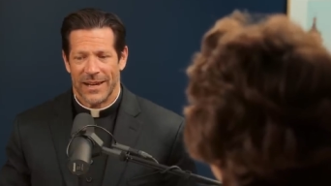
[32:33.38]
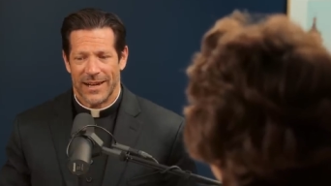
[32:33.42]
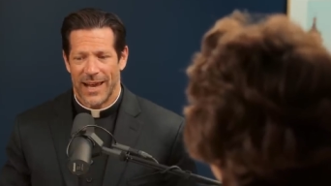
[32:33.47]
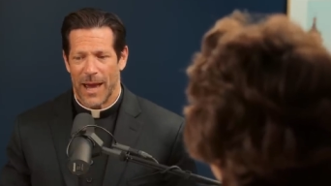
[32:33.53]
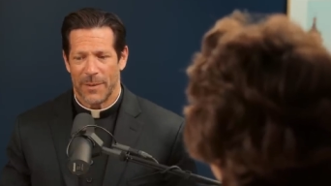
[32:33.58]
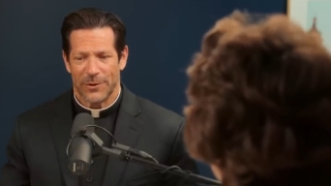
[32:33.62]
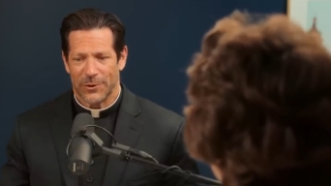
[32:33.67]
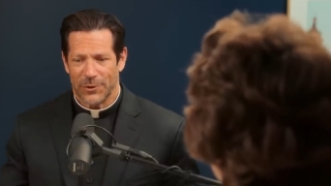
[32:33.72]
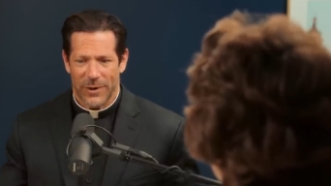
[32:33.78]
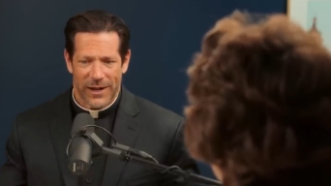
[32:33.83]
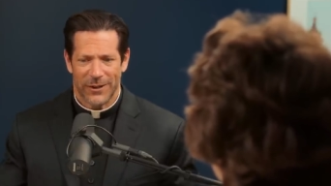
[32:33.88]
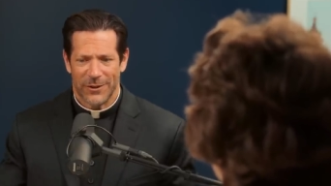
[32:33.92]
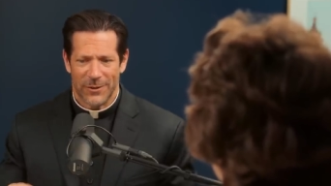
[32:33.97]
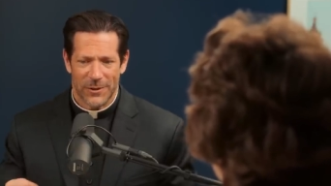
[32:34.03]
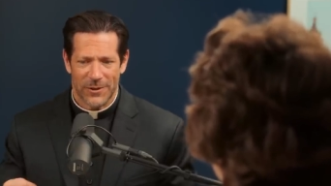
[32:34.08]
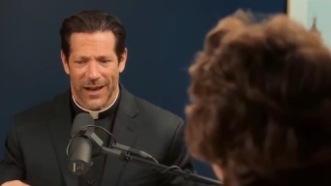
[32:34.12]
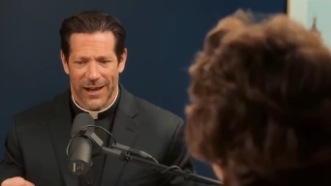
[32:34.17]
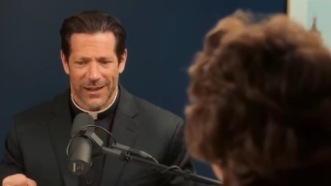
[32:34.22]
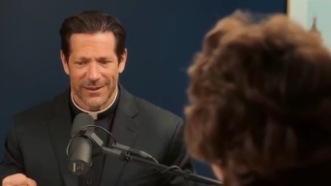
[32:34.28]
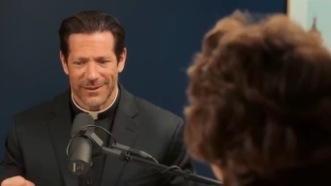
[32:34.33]
yeah i've been trying to
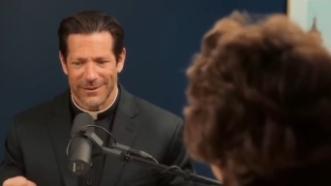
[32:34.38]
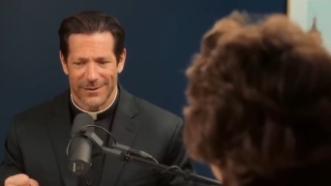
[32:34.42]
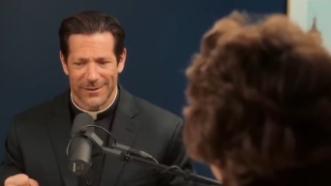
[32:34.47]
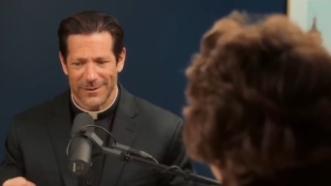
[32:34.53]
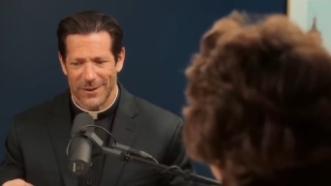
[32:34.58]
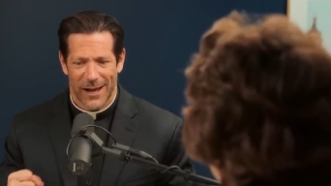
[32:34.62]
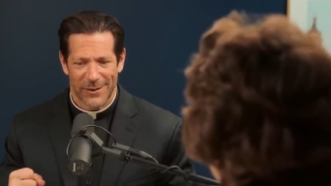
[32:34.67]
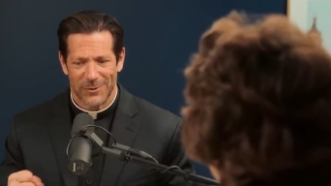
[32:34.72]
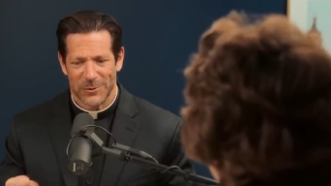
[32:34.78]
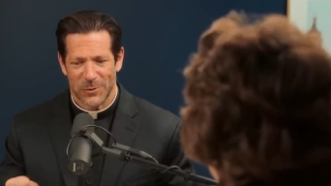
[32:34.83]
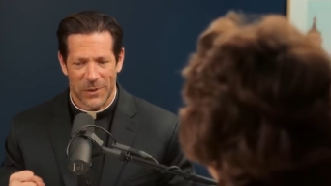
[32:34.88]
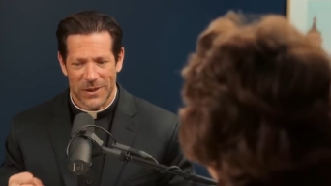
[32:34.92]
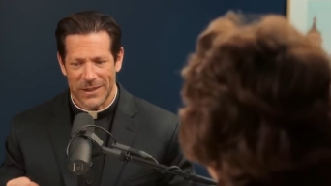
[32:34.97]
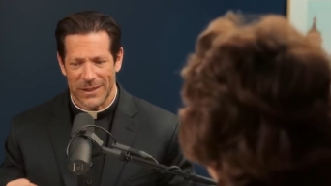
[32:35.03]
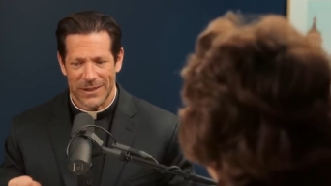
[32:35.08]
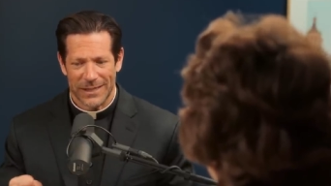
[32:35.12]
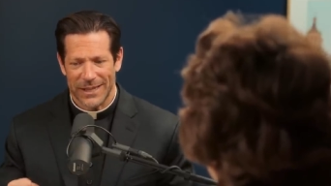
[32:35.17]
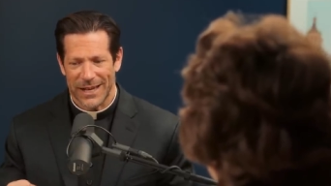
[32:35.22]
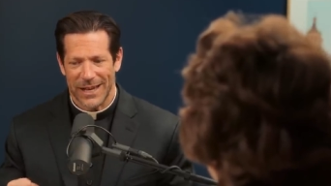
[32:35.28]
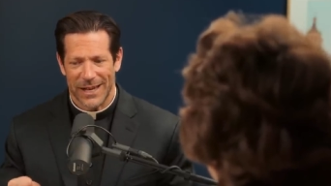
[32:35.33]
do god's god's
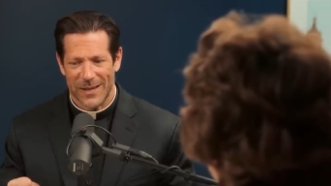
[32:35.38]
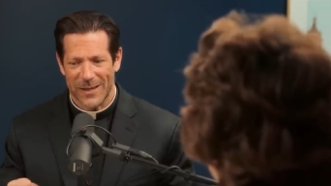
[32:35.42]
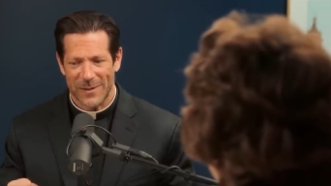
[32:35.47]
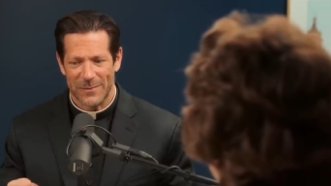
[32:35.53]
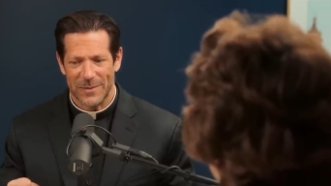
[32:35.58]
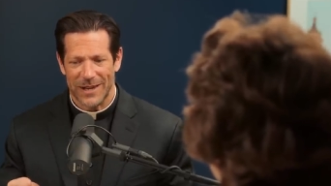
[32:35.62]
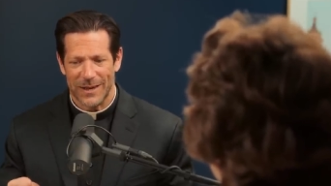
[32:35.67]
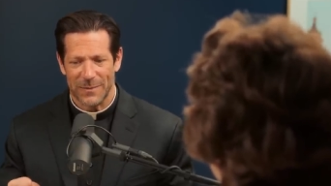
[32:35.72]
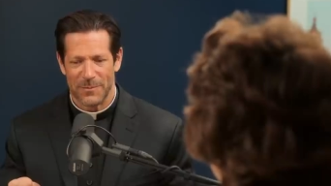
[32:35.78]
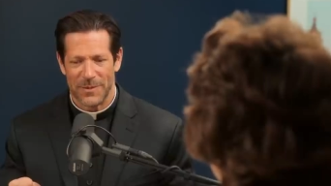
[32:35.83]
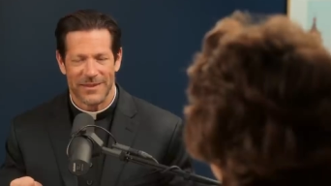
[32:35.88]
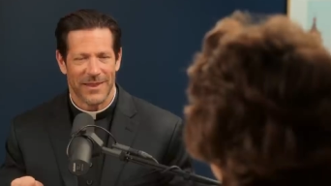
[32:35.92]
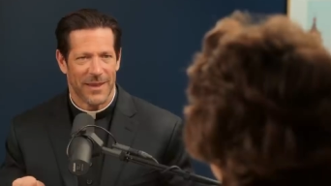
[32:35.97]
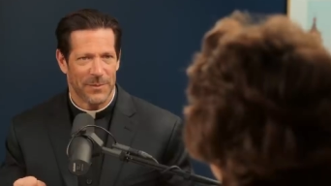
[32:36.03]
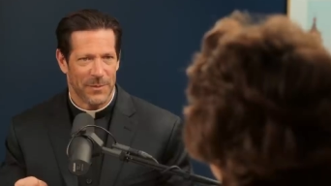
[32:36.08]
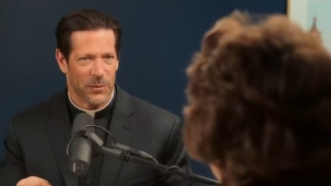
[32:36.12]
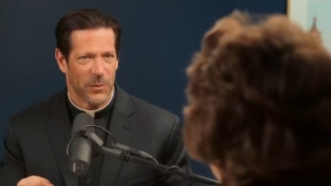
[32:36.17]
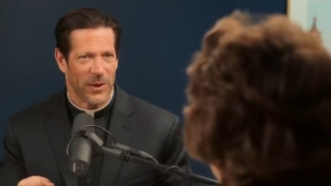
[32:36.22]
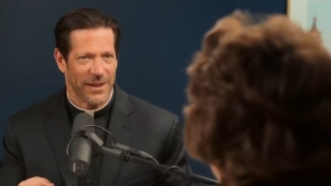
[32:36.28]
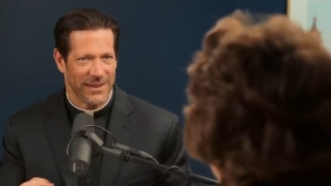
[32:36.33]
will um, but they've
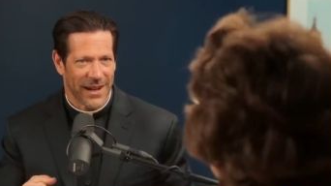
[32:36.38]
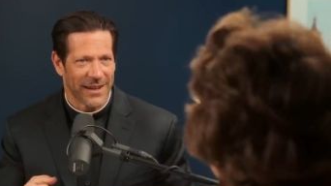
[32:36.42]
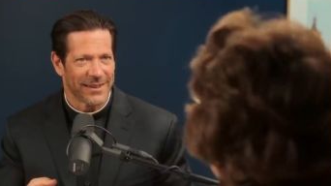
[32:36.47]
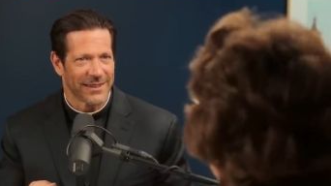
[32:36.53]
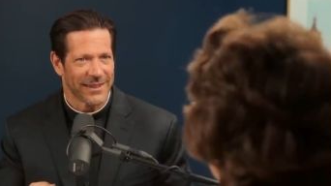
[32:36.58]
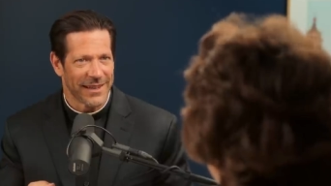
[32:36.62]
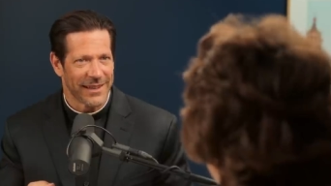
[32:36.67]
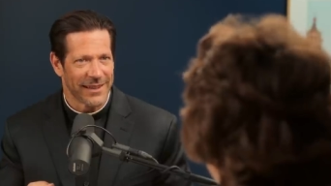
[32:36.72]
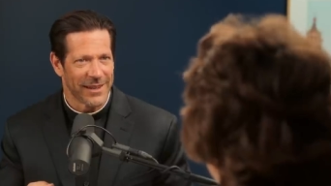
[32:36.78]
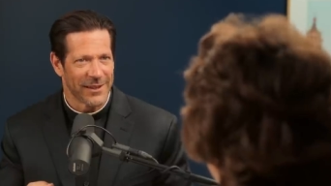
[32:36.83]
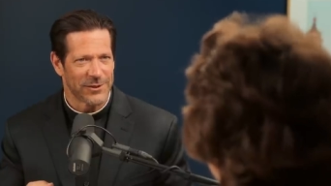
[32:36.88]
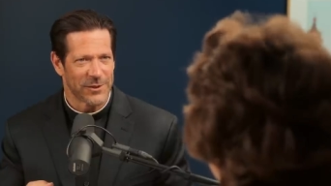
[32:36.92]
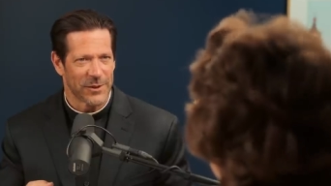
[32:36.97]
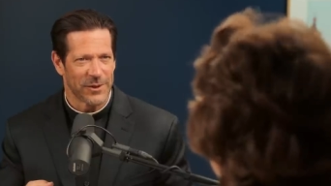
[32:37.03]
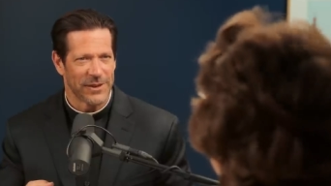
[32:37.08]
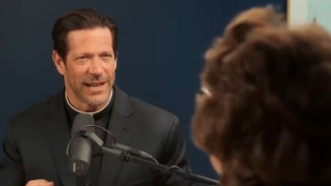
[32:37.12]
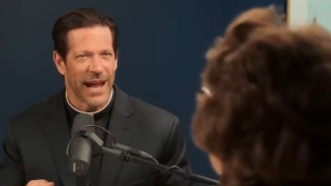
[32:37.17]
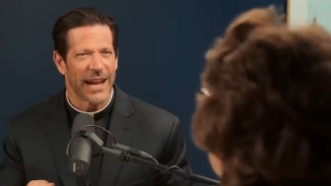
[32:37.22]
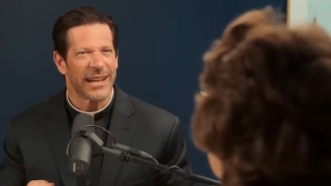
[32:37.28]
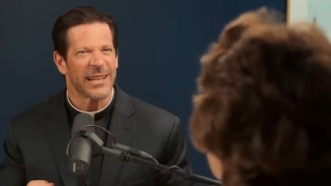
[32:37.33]
been white knuckling this
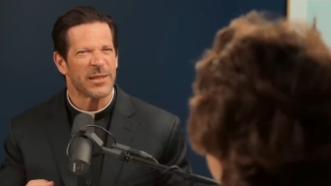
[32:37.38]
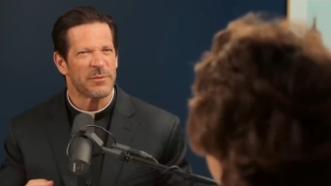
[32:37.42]
or not mm-hmm.